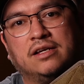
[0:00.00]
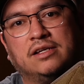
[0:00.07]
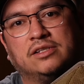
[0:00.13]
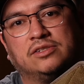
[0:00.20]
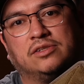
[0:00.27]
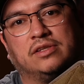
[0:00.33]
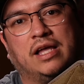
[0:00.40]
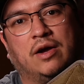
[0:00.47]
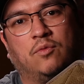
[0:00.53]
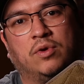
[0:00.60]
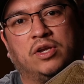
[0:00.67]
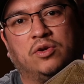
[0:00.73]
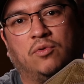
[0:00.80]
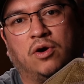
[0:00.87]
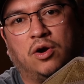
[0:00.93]
so that
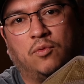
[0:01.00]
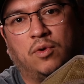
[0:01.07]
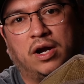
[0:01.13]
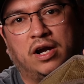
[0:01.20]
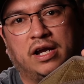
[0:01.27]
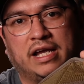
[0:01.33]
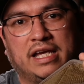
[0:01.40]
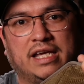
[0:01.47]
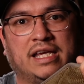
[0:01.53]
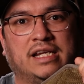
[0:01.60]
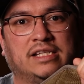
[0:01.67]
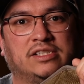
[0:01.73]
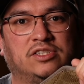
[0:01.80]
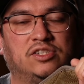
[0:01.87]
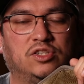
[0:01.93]
when you are wearing it and
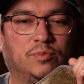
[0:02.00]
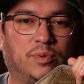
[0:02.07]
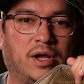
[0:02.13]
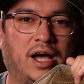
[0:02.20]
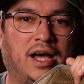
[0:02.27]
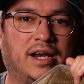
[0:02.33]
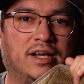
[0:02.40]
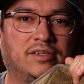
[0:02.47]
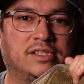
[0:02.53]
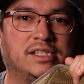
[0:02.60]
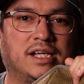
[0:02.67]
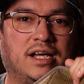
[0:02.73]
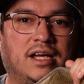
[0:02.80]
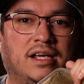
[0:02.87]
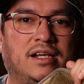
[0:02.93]
it's super hot
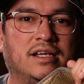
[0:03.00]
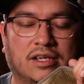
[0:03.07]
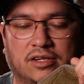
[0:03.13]
outside,